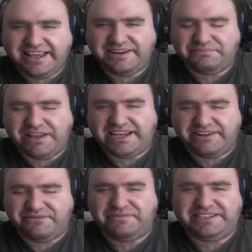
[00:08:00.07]
like Blake
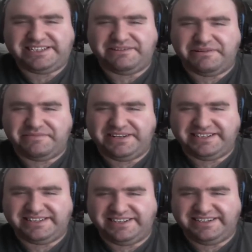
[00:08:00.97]
and Ruby's team up in
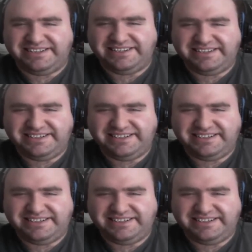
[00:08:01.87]
this, though.